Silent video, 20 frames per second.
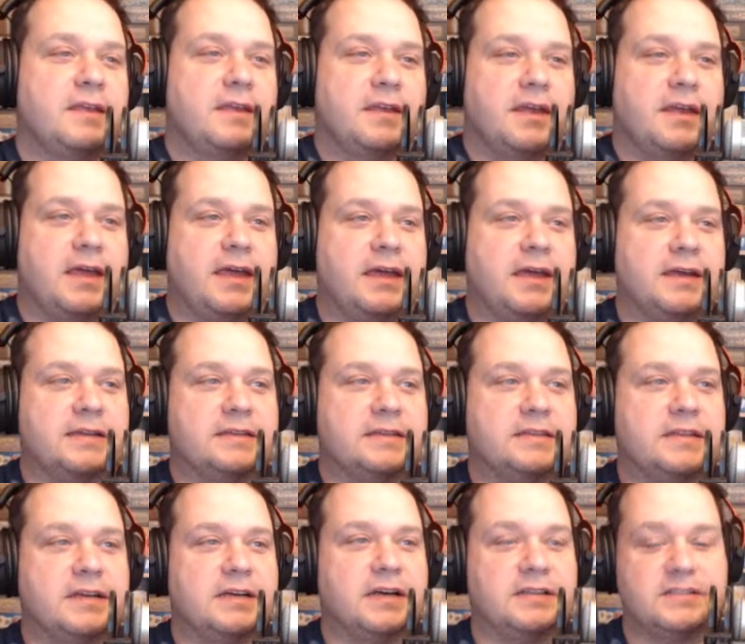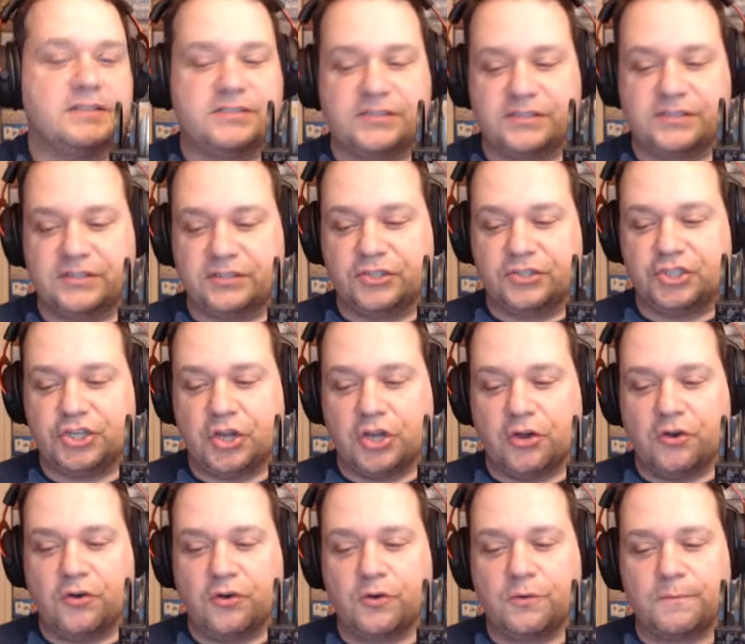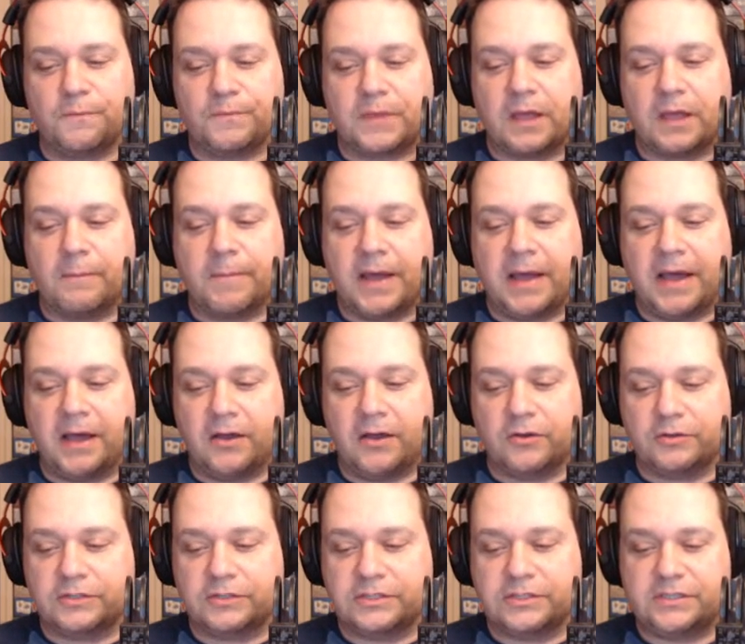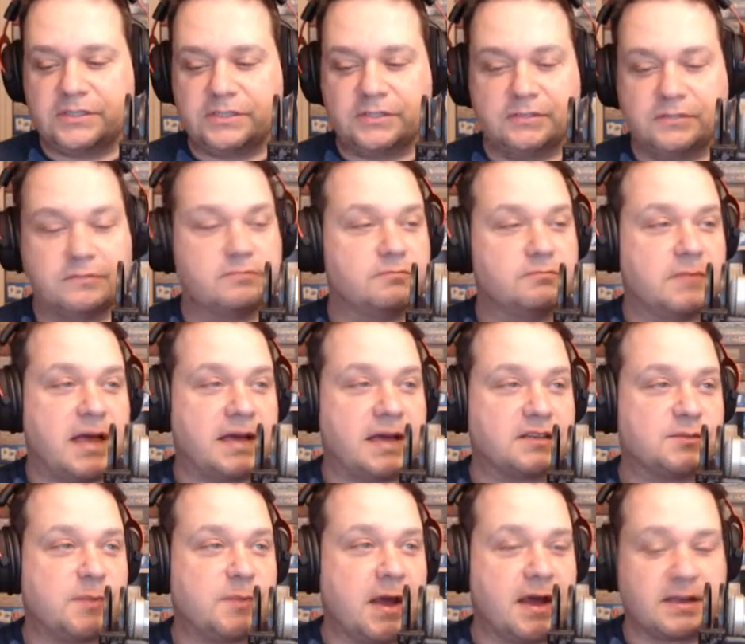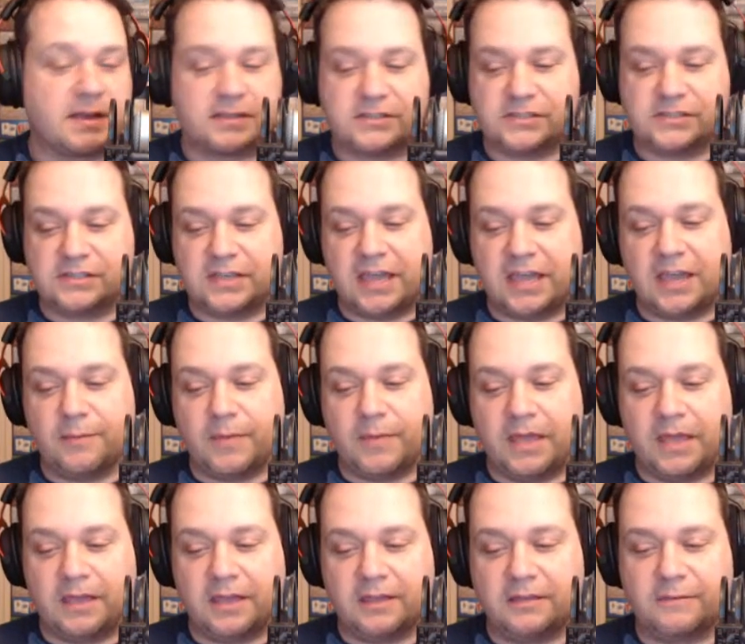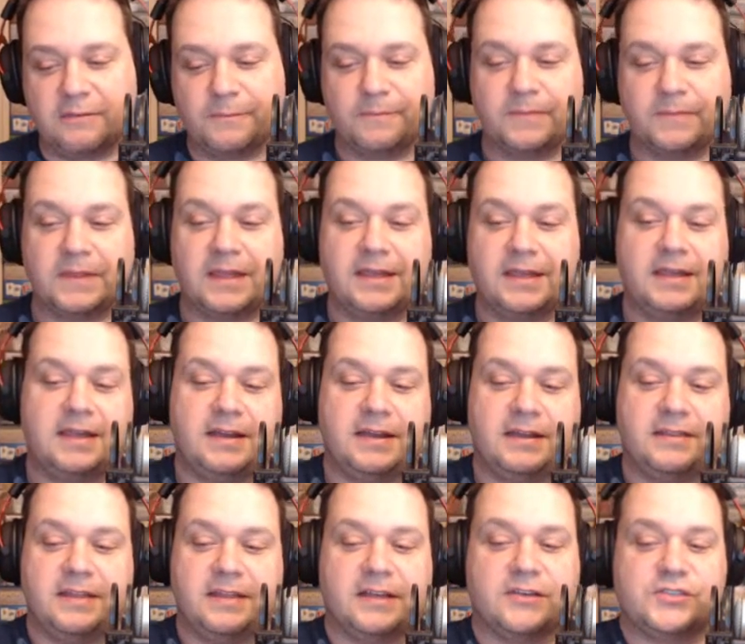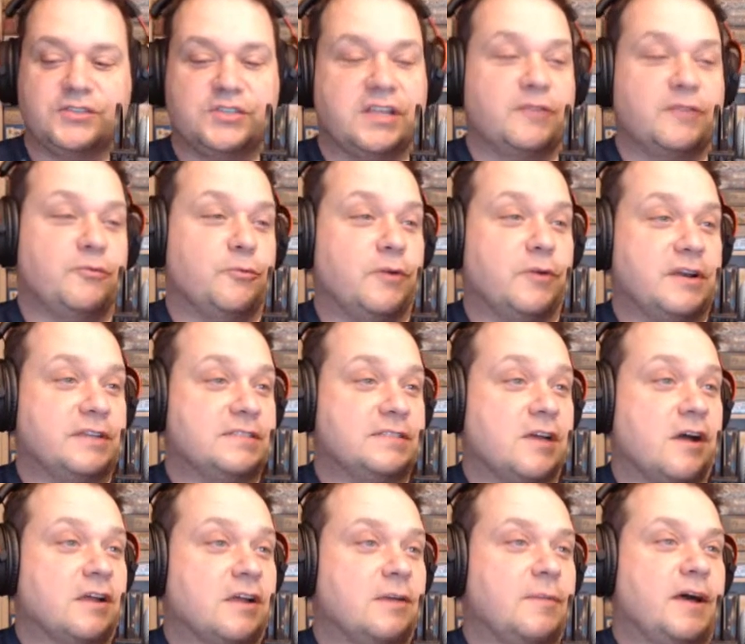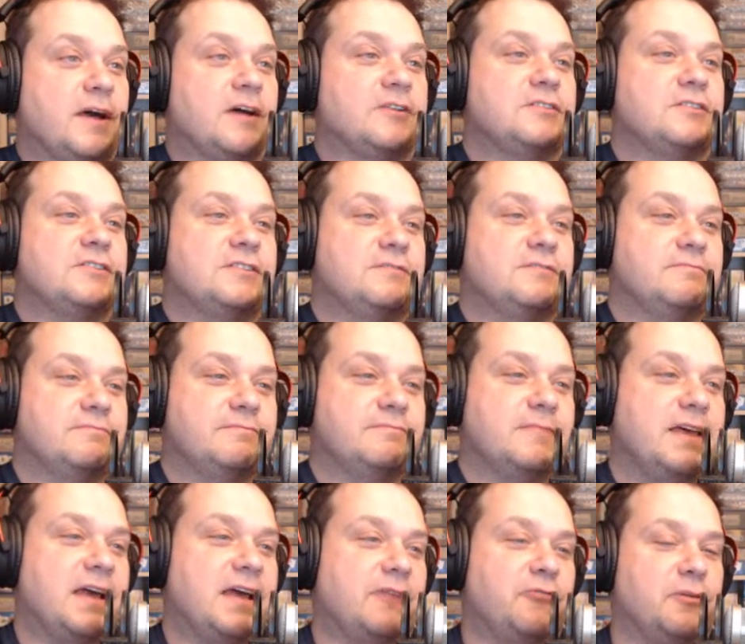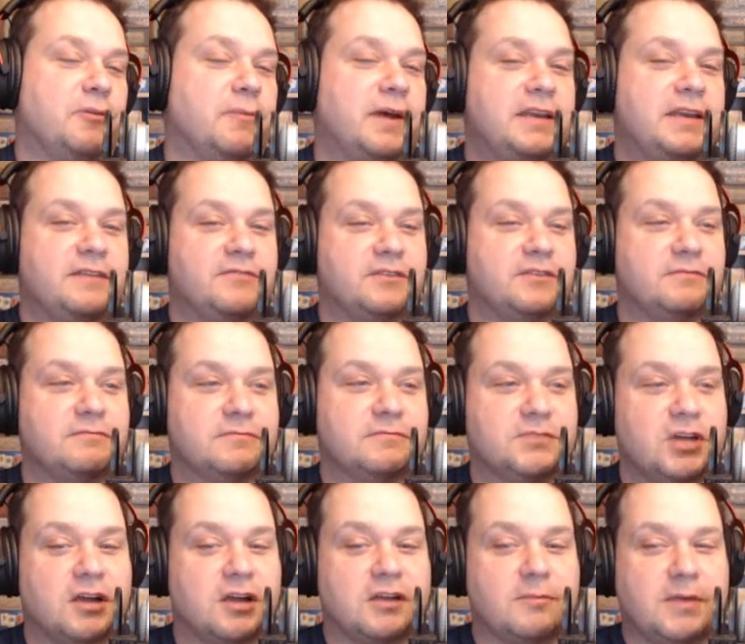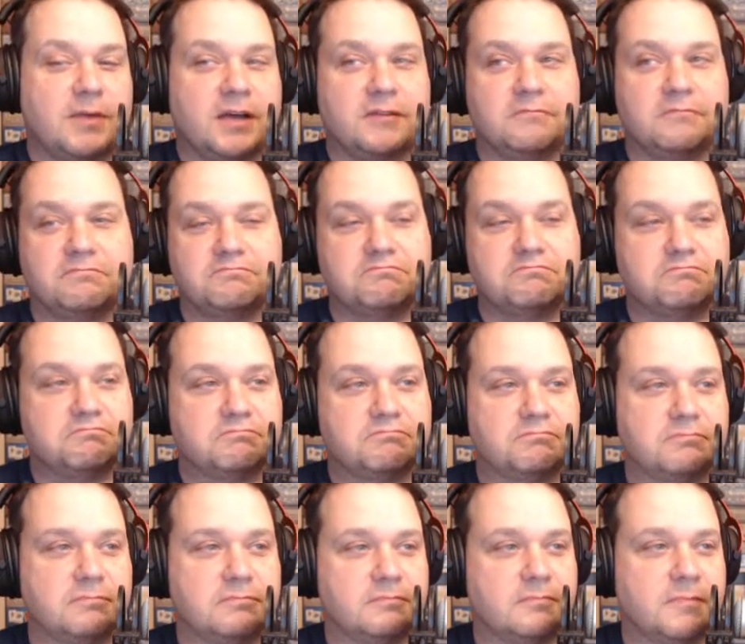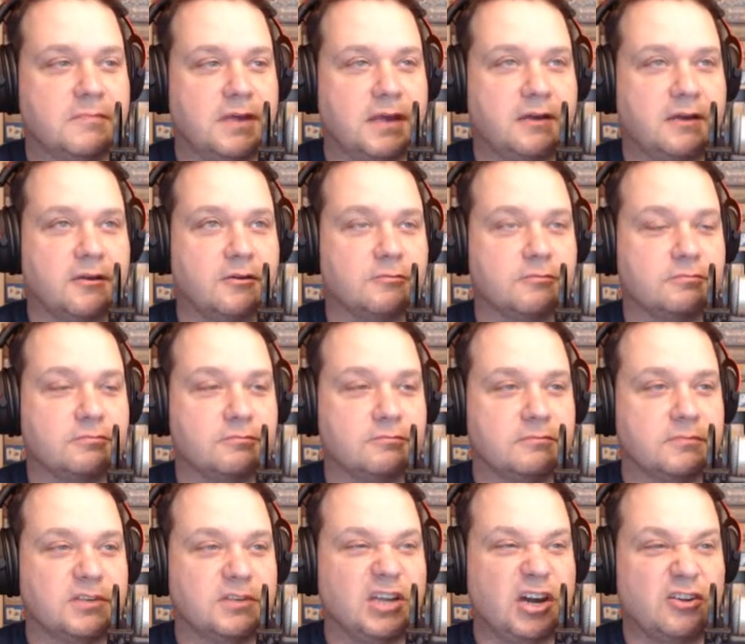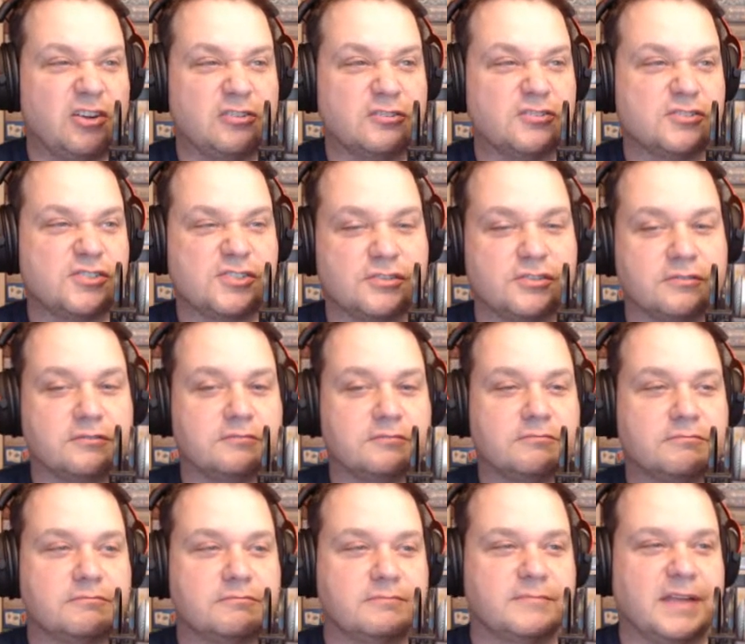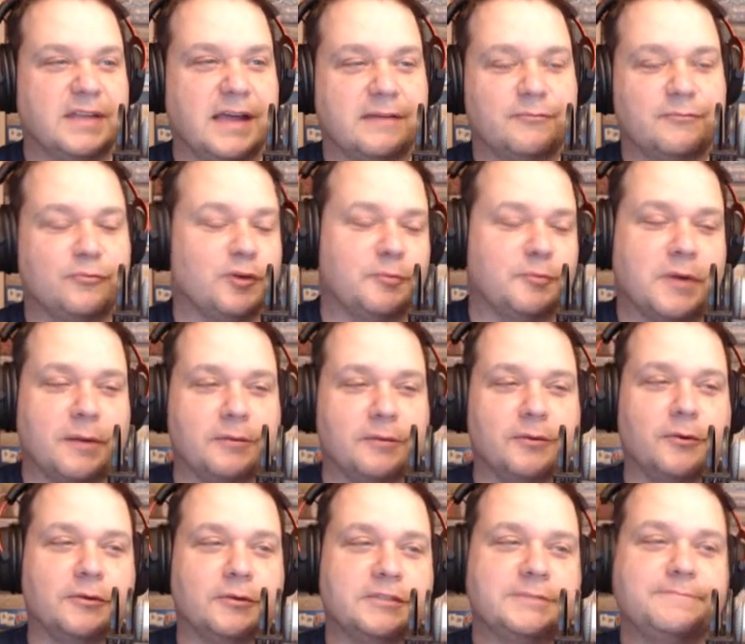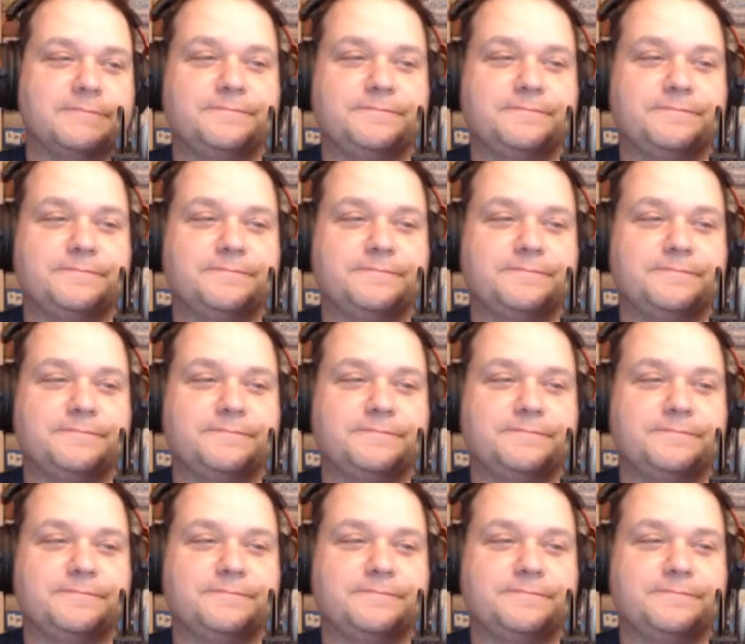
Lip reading: And this is the show about Xbox gaming, anything else that we want to talk about. Heck, we might even talk about, I don't know, gutters or, nah, we probably won't.